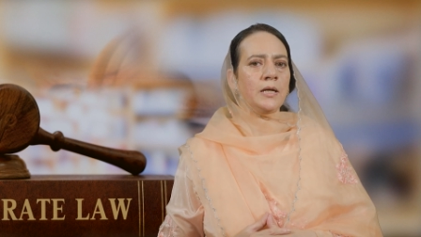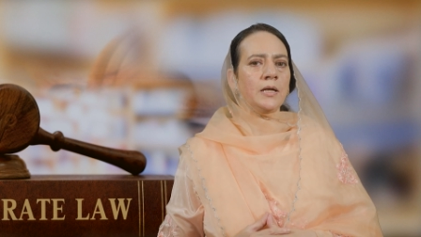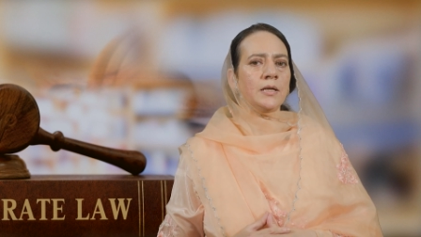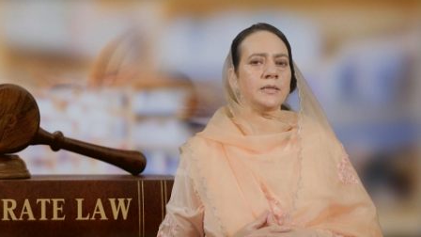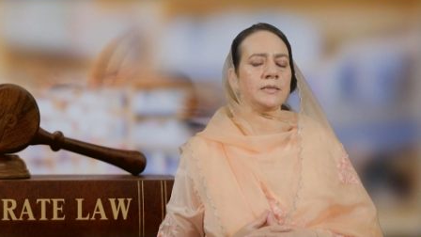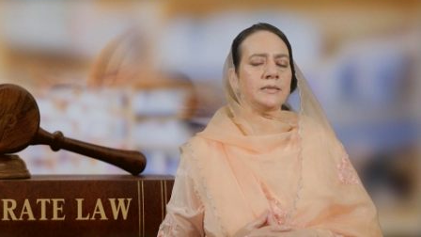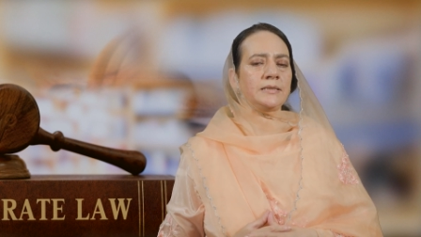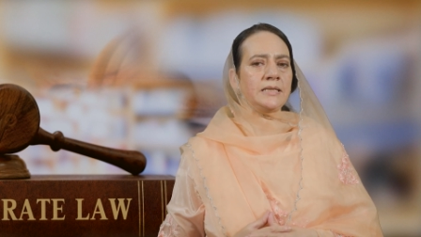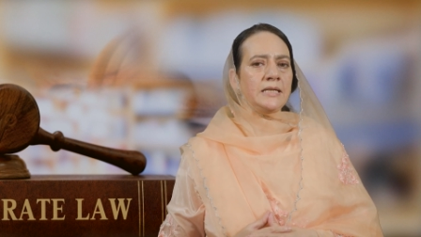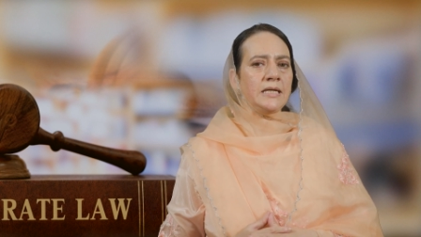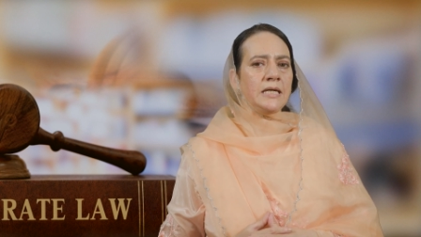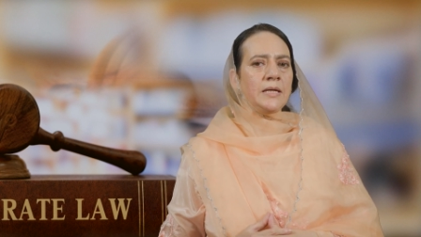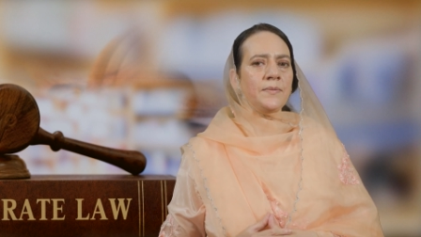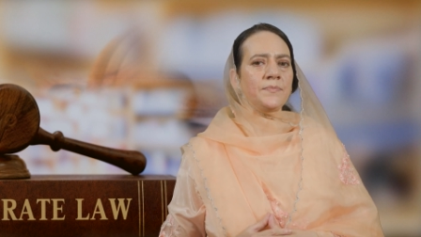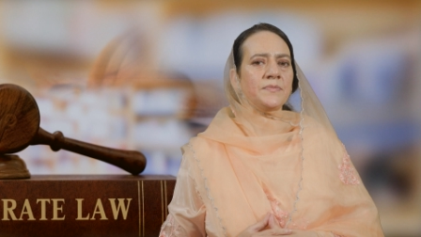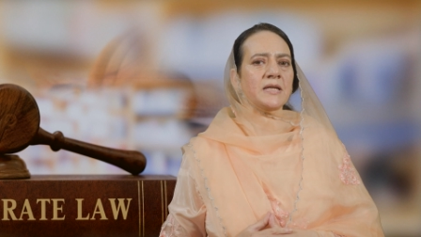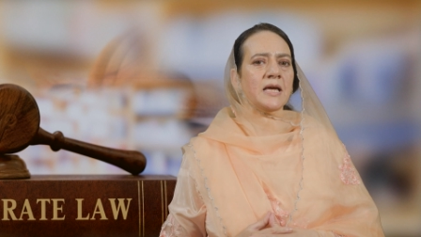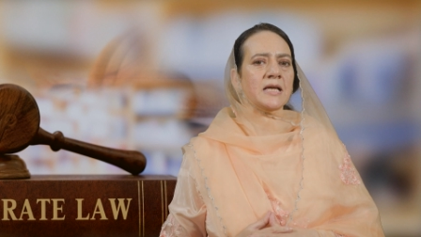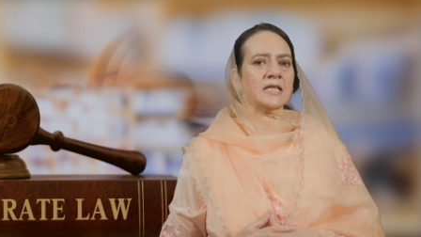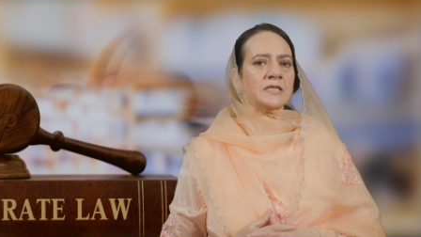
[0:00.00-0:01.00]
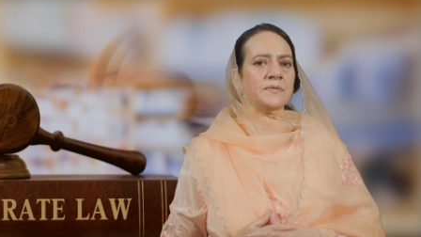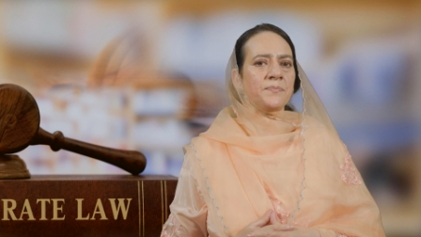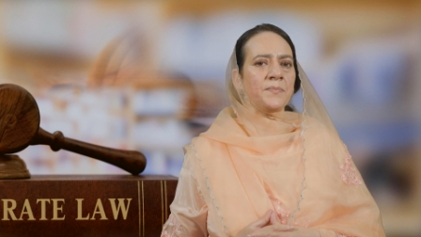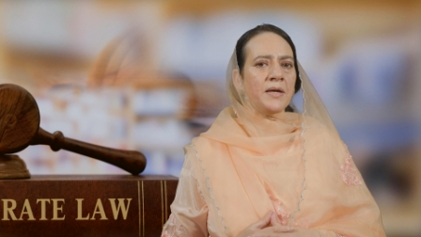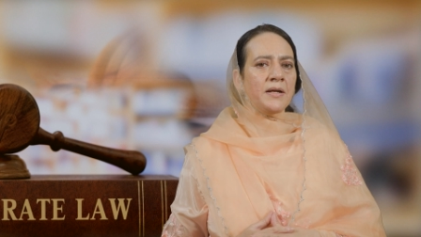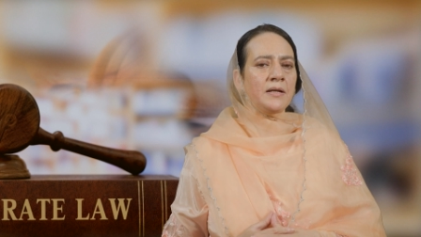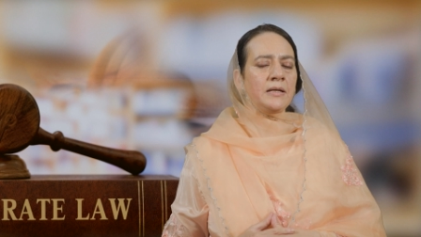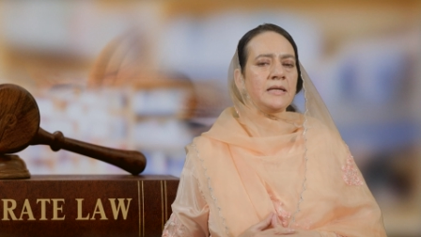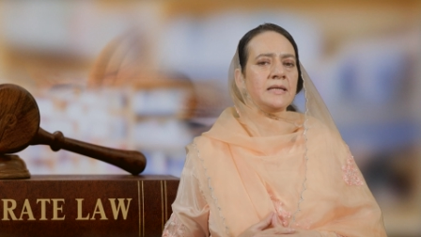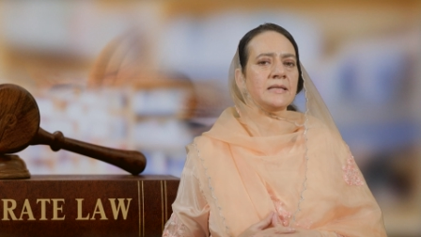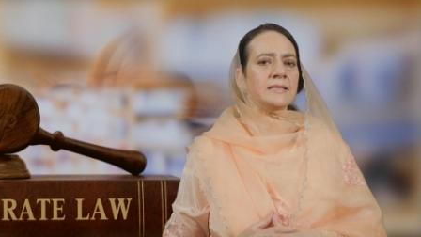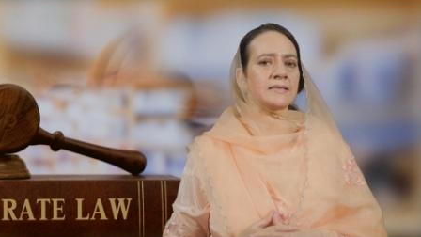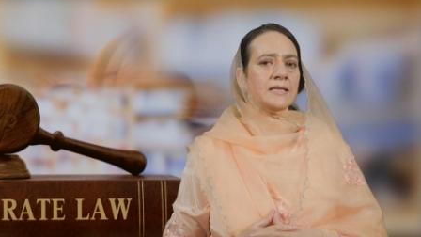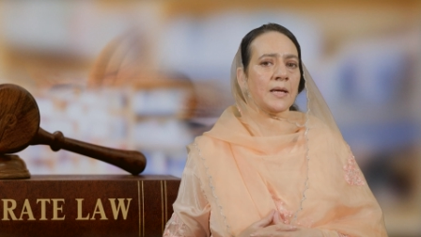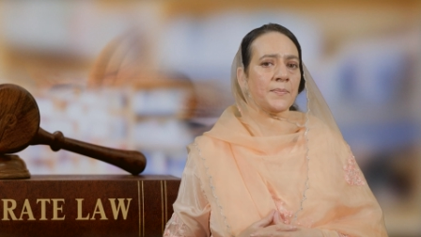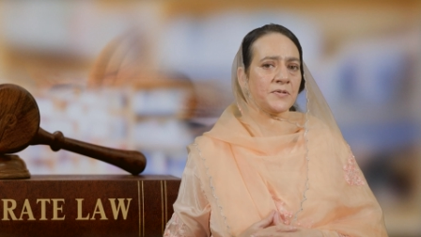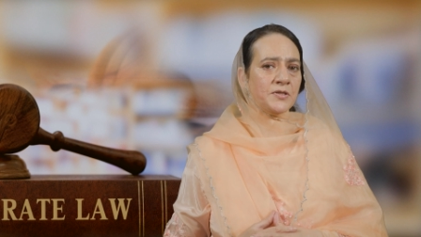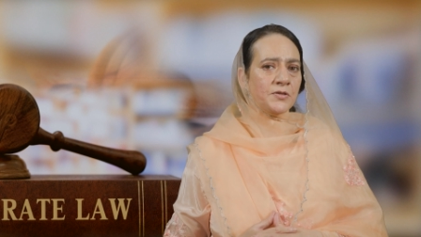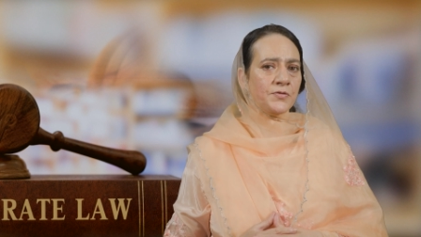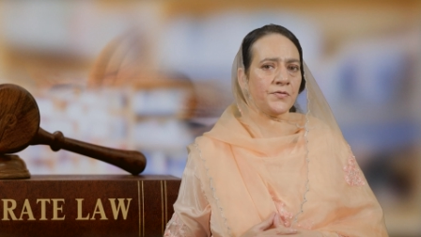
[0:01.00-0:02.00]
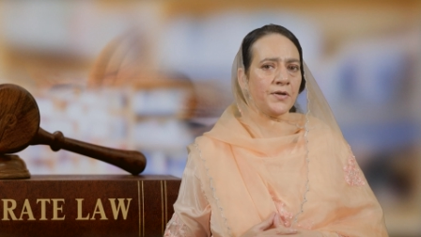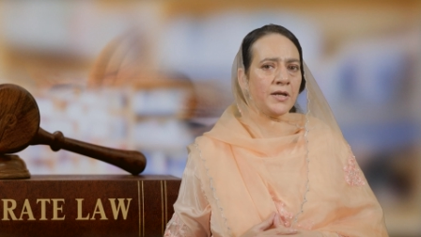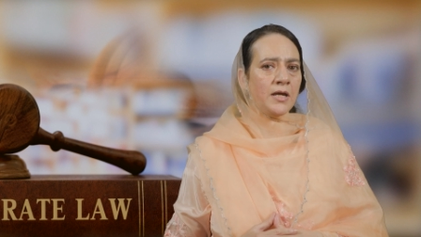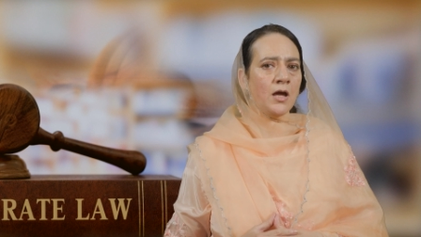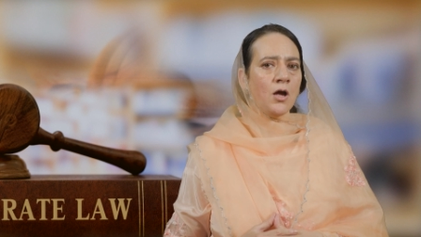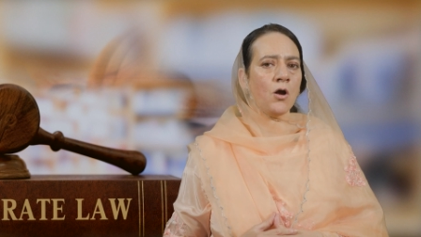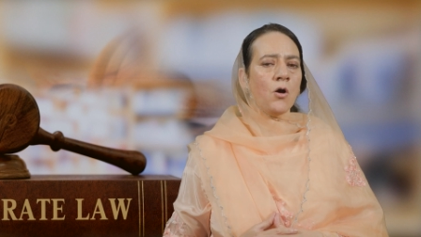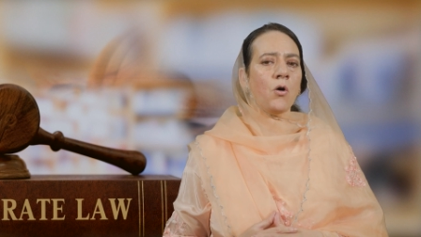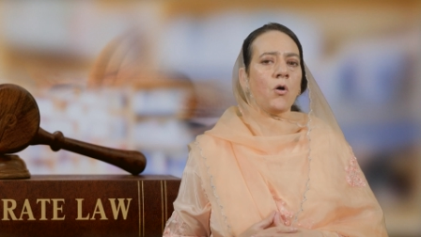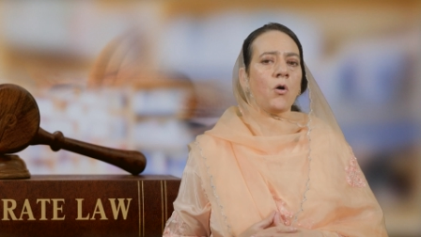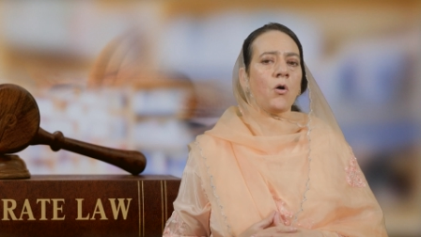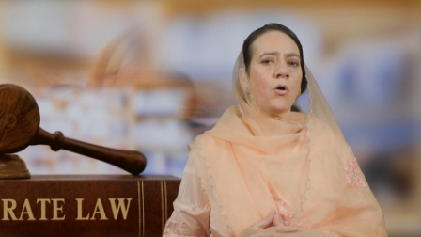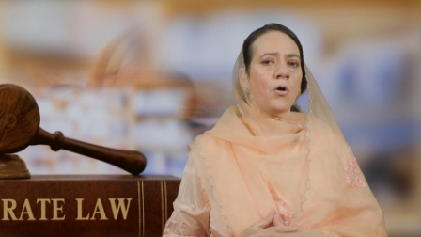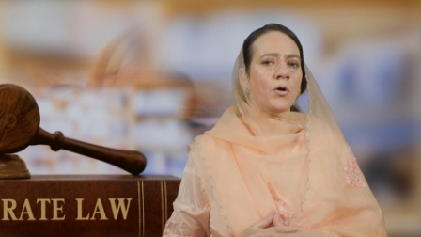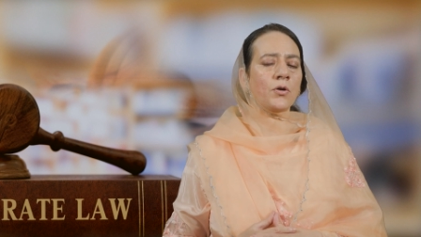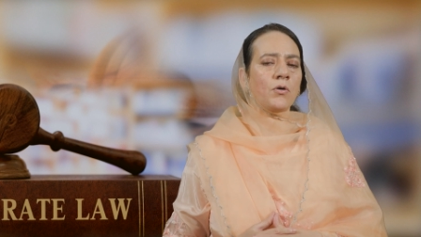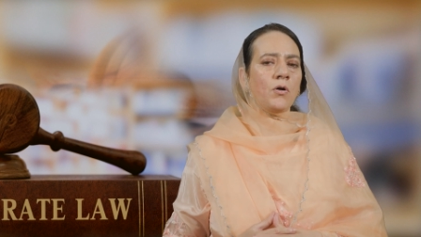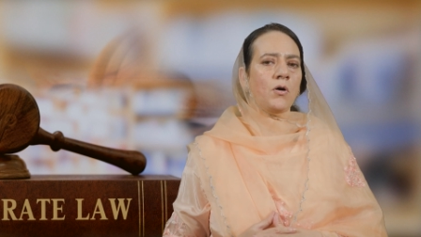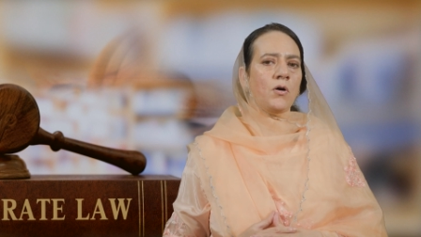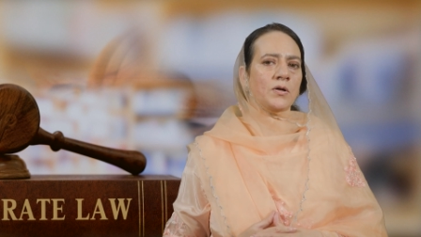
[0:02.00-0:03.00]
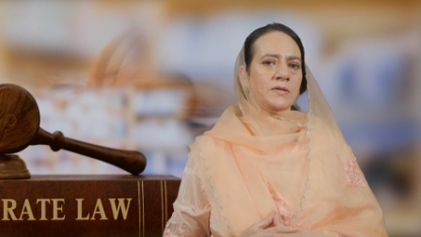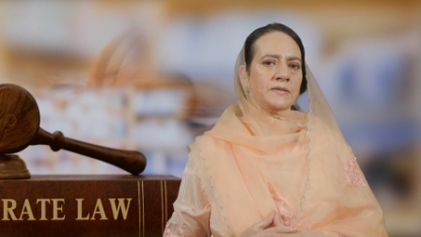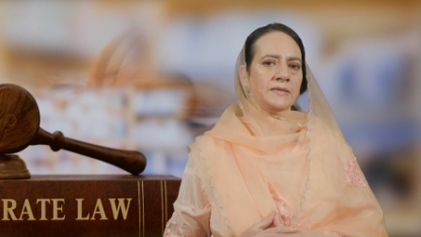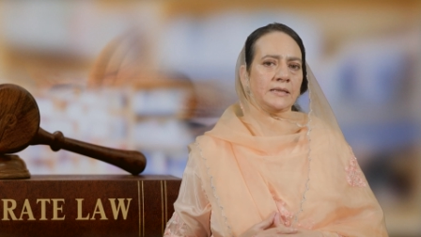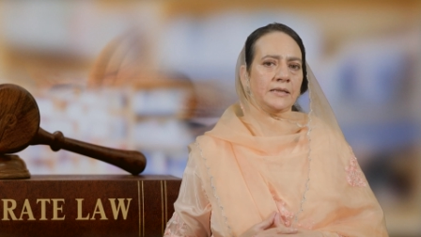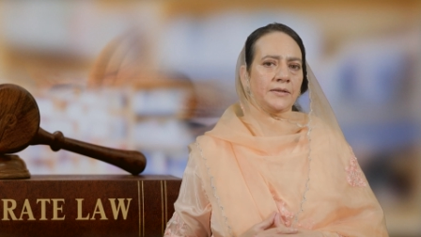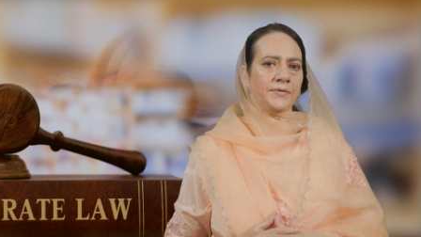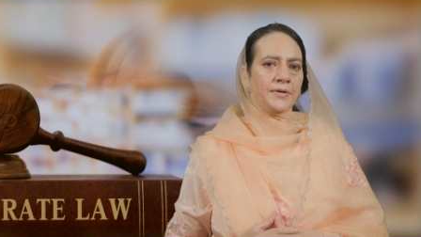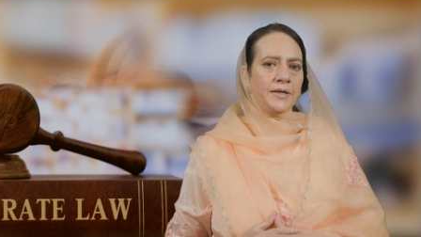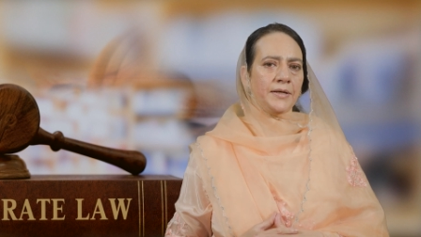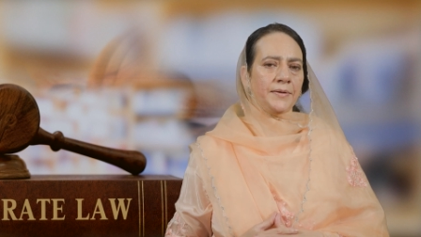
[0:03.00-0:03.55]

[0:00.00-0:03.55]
deemed as merely subsidiary or auxiliary.